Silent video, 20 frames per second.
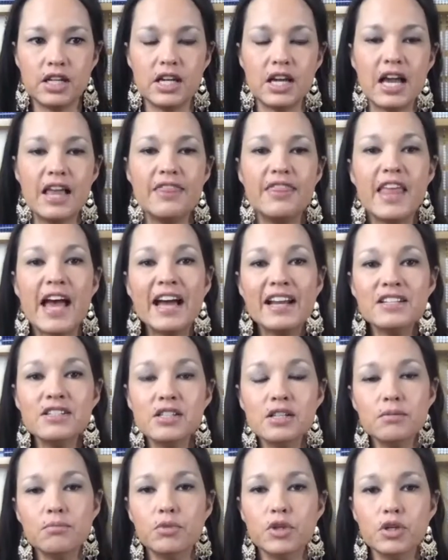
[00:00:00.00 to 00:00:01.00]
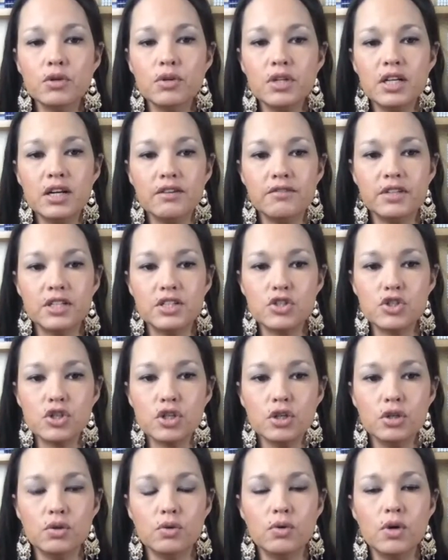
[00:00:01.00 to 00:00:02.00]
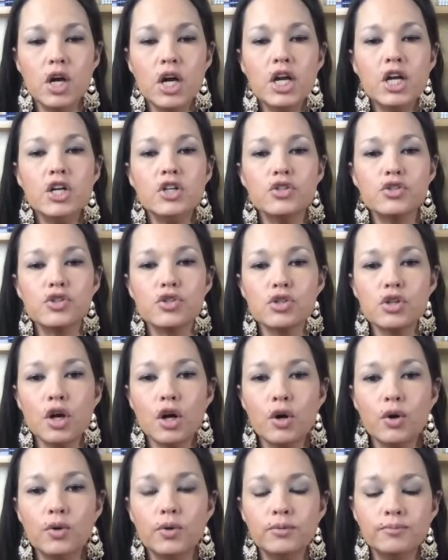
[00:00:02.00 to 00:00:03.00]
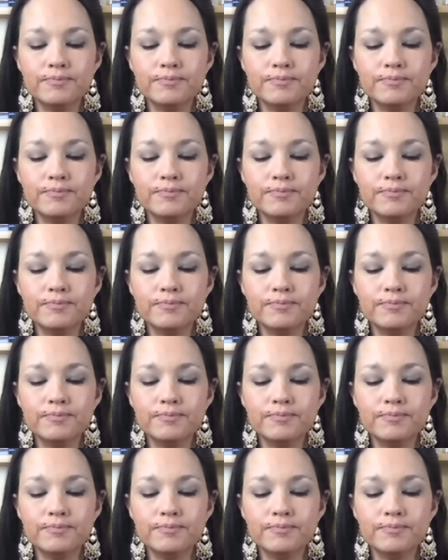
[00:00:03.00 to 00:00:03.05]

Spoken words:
And that is the beauty of it too. So